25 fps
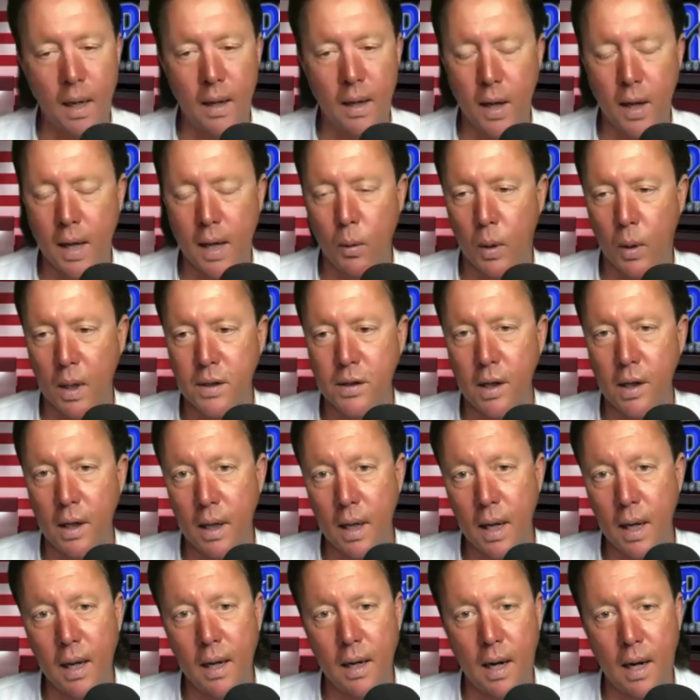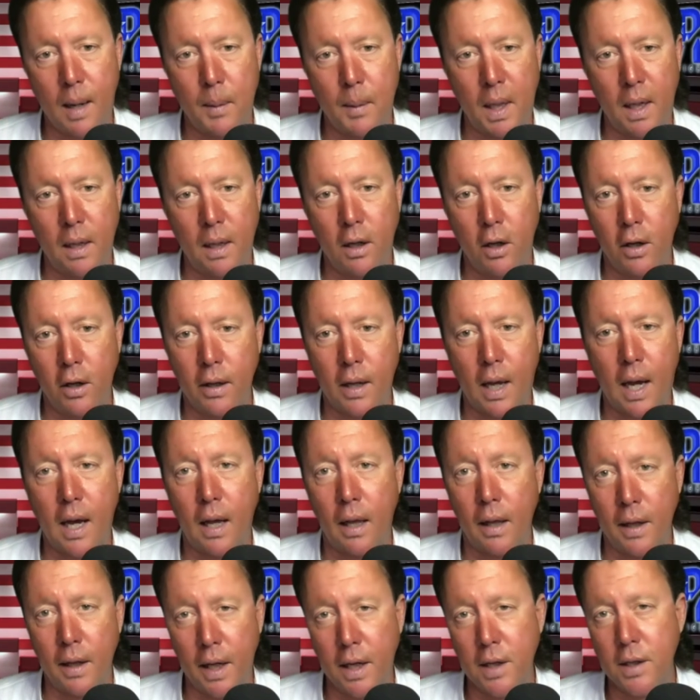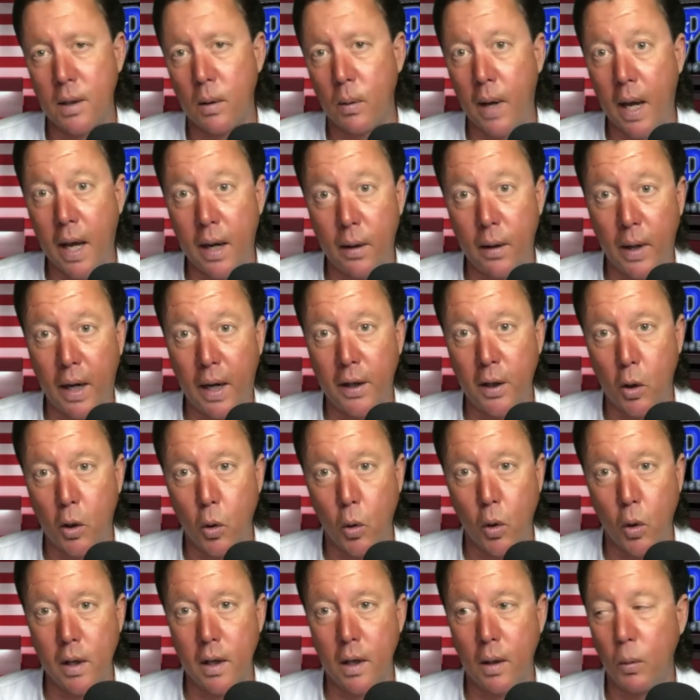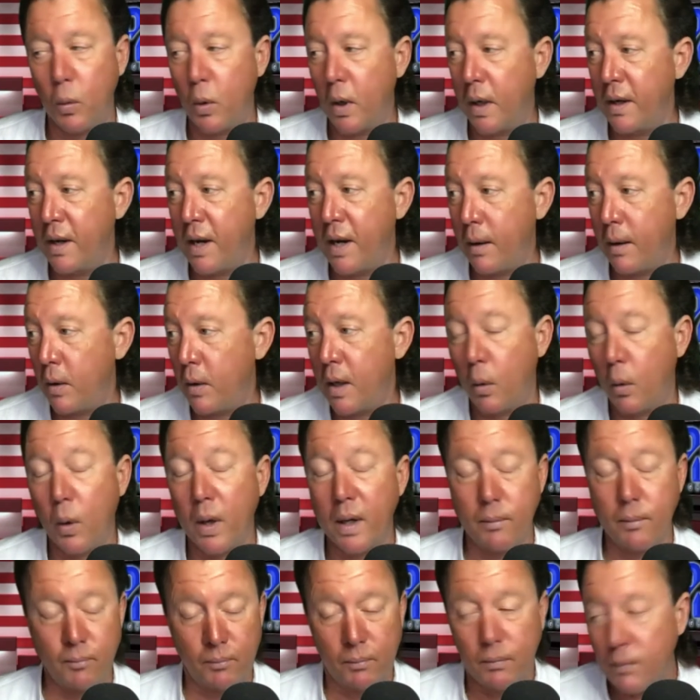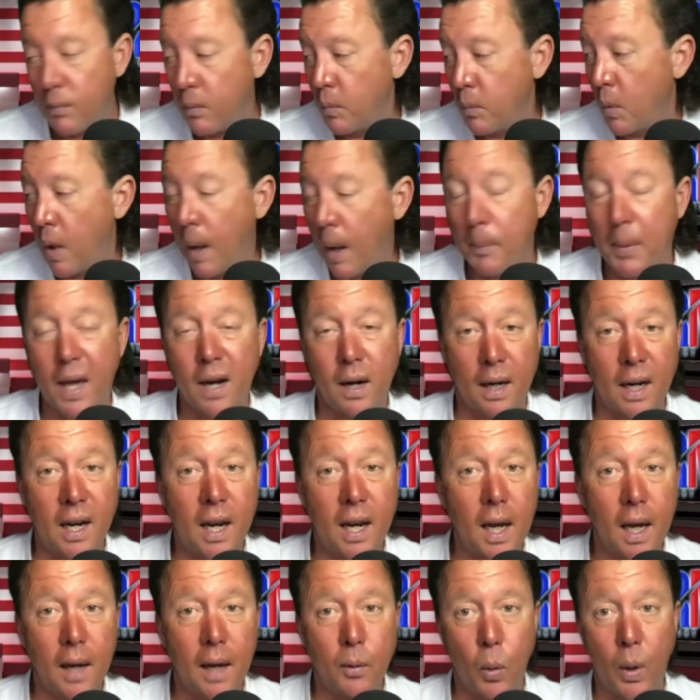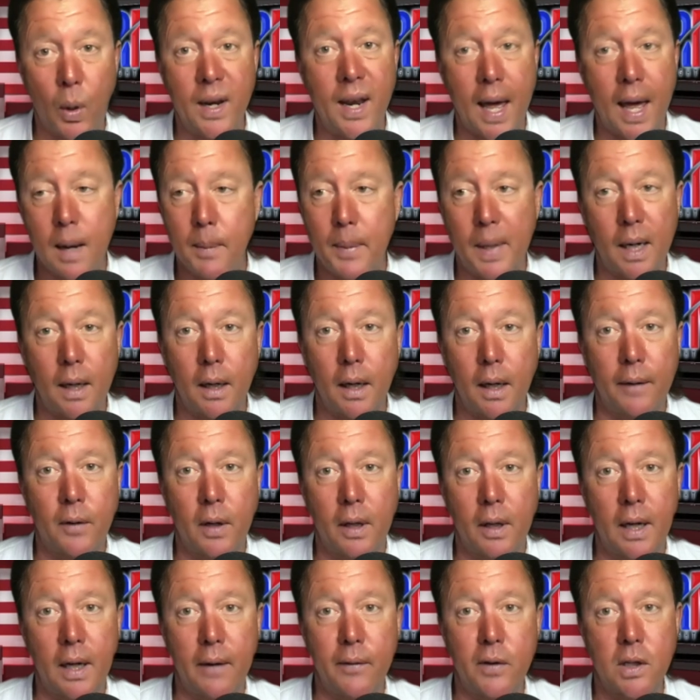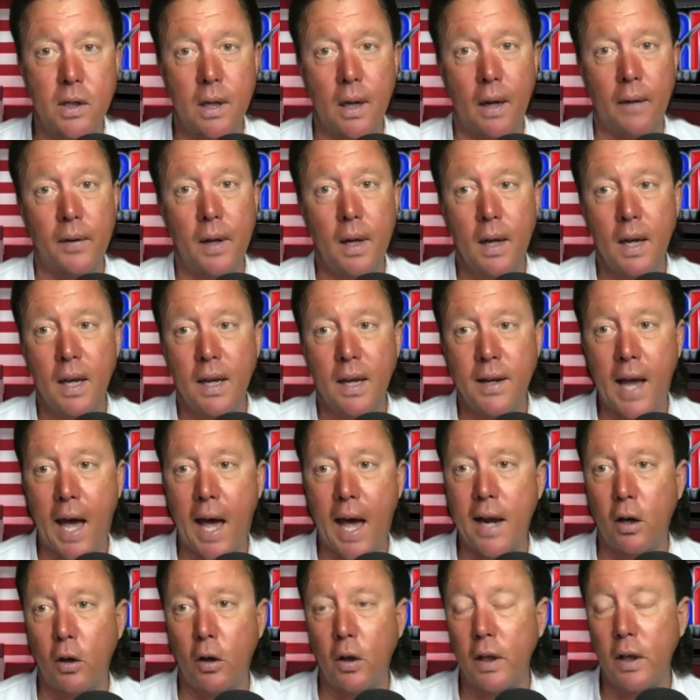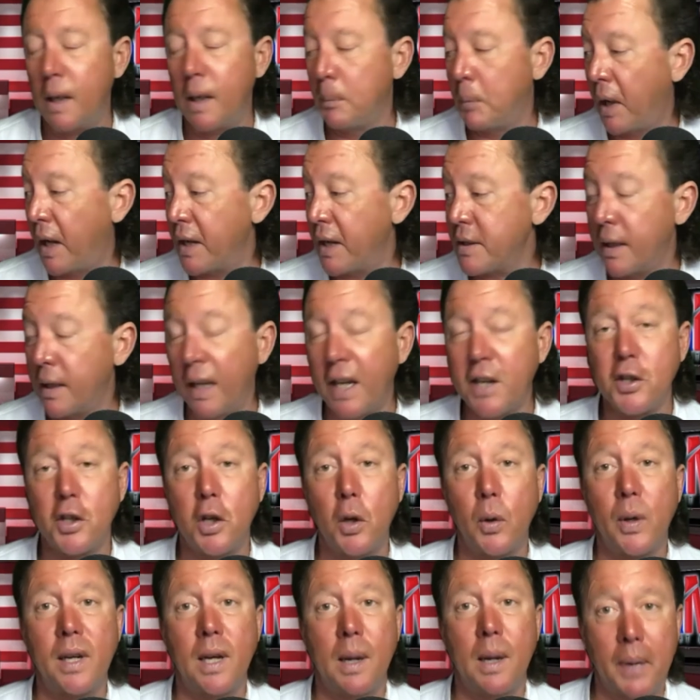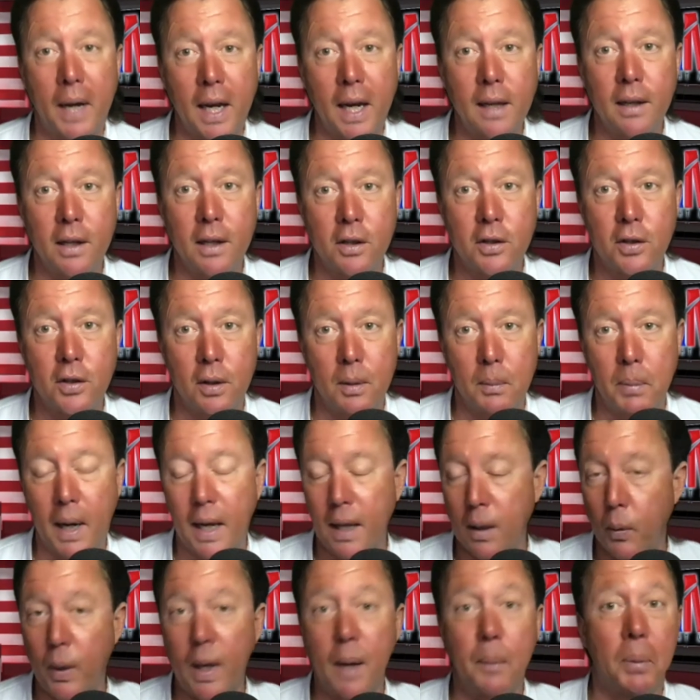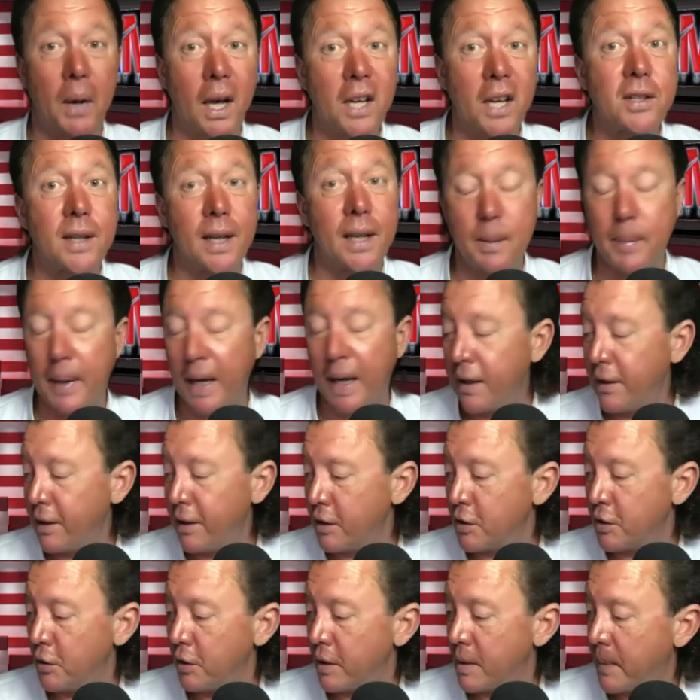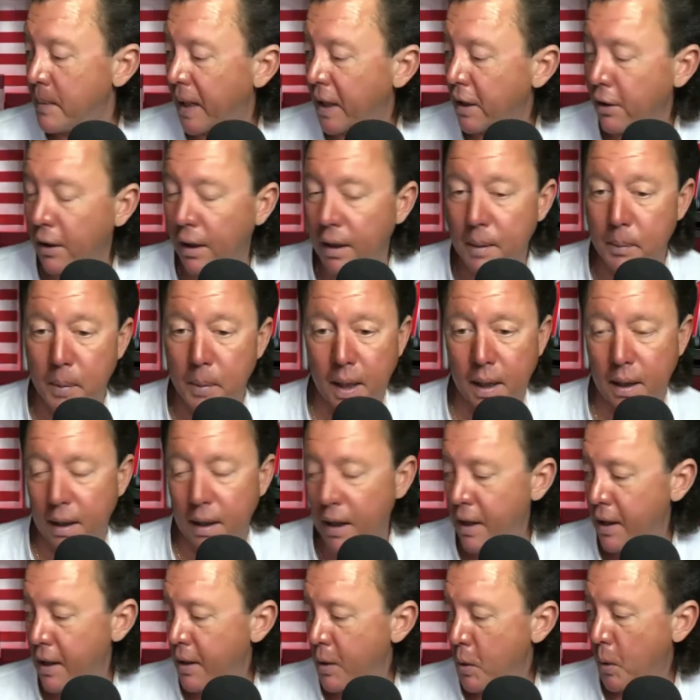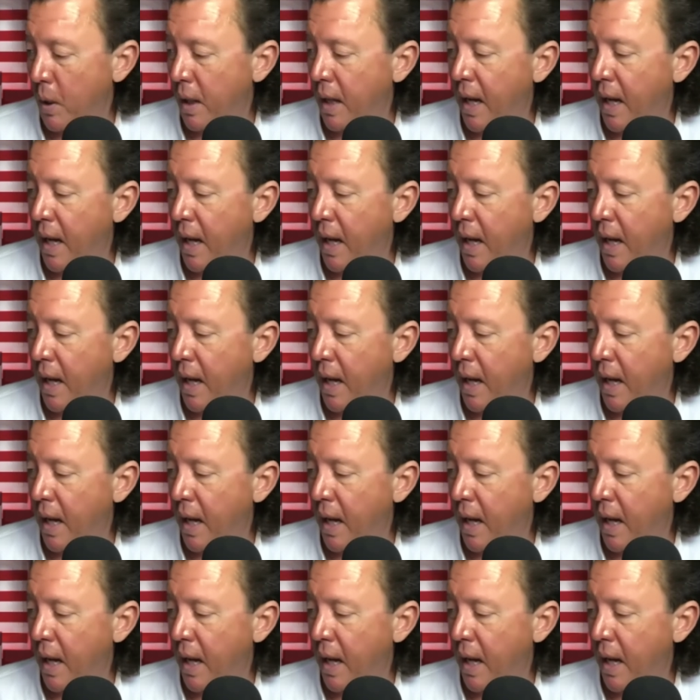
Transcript: and once again, I mean, the holidays are right around the corner. What a better gift, not a better gift than to give yourself not only a bust, and let's do it in a bathing suit, by the way, a bust in a bathing suit to make it all the better. Well,